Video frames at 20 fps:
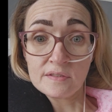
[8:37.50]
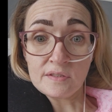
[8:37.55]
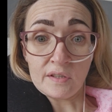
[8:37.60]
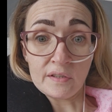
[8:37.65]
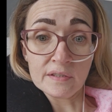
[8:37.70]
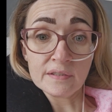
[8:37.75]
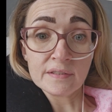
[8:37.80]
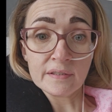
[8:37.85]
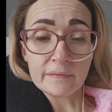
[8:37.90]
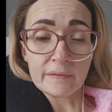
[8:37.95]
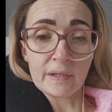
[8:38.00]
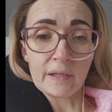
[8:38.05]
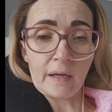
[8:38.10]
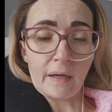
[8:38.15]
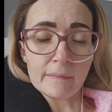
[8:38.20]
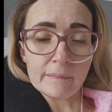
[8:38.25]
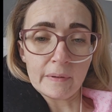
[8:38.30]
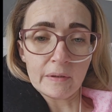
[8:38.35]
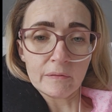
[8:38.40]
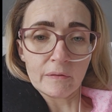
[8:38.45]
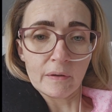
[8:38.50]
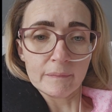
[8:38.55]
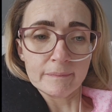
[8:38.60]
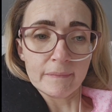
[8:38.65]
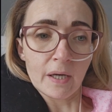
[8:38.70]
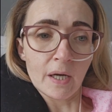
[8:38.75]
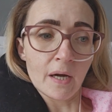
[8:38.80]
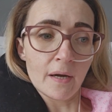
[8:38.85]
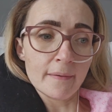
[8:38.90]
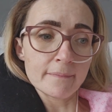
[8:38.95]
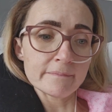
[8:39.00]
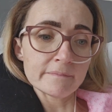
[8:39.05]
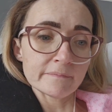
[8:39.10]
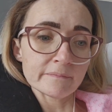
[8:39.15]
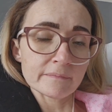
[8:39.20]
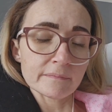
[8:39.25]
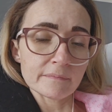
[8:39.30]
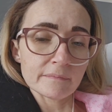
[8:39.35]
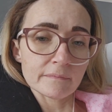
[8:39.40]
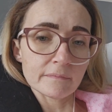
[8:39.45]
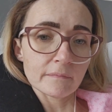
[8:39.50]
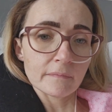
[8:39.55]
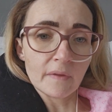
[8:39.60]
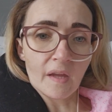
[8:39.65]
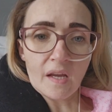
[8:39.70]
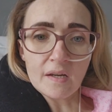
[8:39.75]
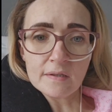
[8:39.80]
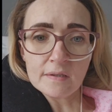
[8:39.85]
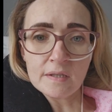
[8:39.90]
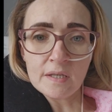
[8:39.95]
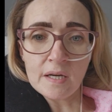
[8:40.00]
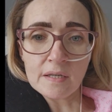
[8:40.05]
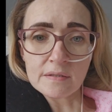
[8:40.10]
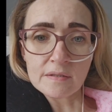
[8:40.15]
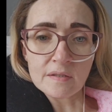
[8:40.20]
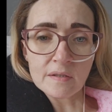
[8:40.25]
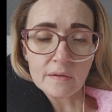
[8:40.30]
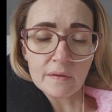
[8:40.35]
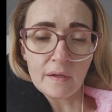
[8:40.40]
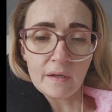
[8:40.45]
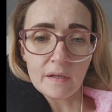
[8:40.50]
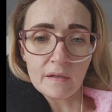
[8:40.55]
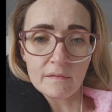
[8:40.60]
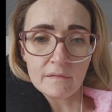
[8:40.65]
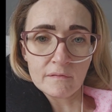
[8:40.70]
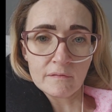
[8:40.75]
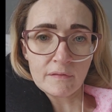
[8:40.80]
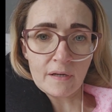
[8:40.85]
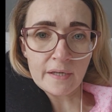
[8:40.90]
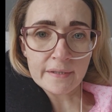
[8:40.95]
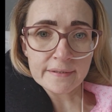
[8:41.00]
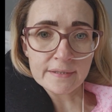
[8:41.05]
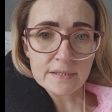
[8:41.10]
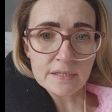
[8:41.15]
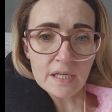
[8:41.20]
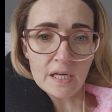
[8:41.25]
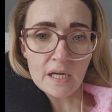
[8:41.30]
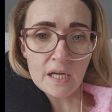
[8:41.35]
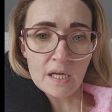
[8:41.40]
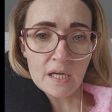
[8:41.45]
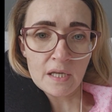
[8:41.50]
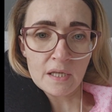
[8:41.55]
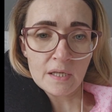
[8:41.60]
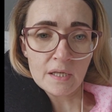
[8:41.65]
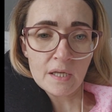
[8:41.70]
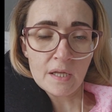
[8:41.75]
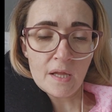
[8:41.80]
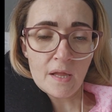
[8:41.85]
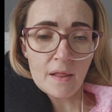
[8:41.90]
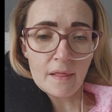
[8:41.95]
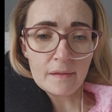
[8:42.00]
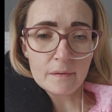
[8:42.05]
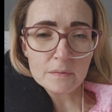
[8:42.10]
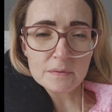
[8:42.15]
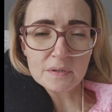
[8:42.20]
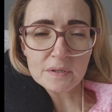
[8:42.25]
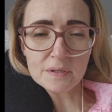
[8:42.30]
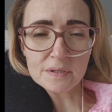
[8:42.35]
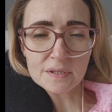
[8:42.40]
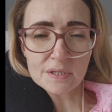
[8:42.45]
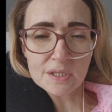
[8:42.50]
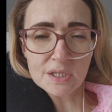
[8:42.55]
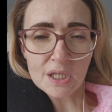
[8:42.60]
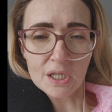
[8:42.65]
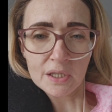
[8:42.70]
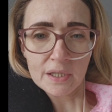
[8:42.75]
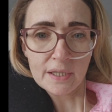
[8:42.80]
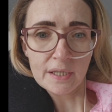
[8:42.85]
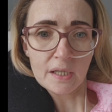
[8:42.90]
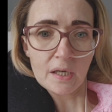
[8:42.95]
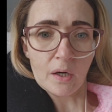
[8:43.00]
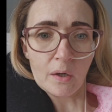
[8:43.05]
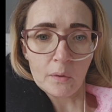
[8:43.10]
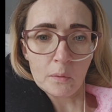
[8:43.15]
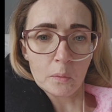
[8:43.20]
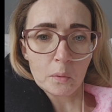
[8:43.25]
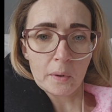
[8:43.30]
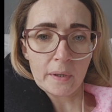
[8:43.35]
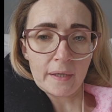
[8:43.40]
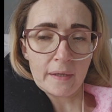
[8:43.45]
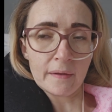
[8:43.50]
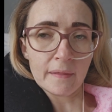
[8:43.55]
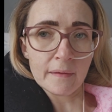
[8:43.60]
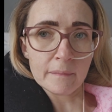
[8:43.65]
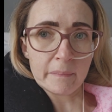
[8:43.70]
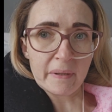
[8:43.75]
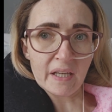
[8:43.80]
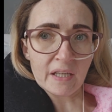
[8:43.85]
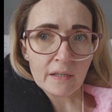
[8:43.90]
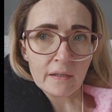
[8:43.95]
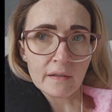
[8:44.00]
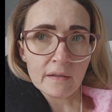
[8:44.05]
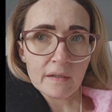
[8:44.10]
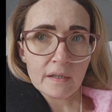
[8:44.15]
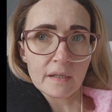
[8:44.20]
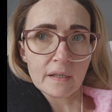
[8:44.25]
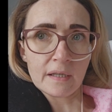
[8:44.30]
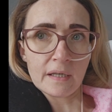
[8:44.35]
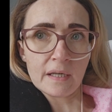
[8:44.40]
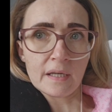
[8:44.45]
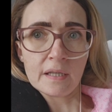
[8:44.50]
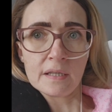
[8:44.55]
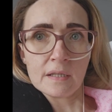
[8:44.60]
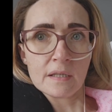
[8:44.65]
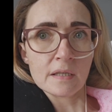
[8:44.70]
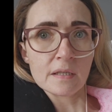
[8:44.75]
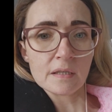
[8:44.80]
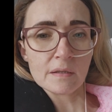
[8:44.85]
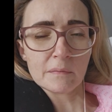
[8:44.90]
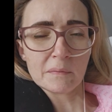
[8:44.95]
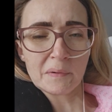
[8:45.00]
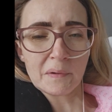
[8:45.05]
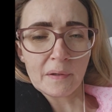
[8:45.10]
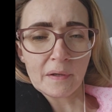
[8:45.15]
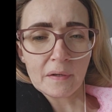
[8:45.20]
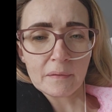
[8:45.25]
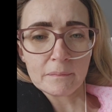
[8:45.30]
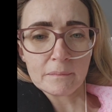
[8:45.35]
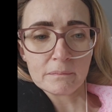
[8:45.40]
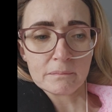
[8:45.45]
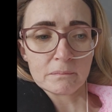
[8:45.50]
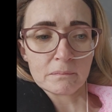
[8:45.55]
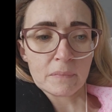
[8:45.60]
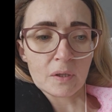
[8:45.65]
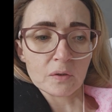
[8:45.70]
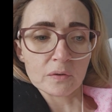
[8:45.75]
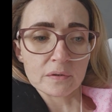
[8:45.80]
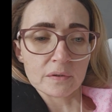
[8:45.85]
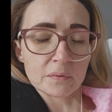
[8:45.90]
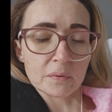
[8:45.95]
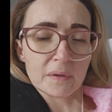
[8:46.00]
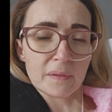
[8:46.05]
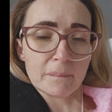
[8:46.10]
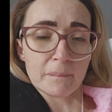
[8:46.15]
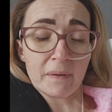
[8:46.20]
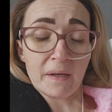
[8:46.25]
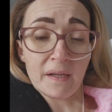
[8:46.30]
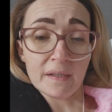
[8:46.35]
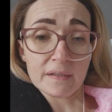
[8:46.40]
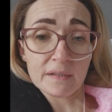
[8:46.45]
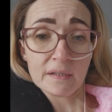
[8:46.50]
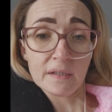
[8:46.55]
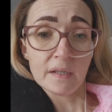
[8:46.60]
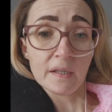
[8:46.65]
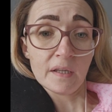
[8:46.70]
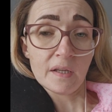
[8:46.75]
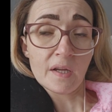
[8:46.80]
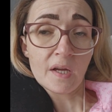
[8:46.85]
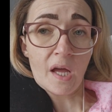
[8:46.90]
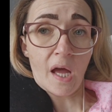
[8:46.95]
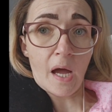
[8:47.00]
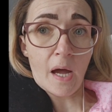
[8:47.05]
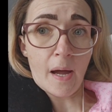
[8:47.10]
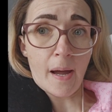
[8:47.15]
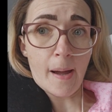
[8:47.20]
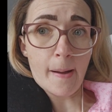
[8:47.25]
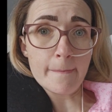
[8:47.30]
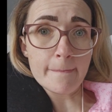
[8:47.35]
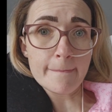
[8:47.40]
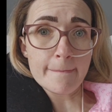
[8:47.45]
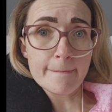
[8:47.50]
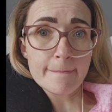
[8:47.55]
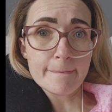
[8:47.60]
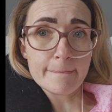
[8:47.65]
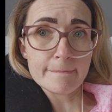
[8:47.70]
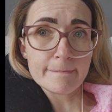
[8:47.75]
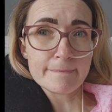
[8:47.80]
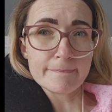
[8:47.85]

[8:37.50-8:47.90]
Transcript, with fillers: sorry, someone came in the room. Um, yeah, so they found a, there was this tiny hole in the PICC line and like blocked with blood. Um,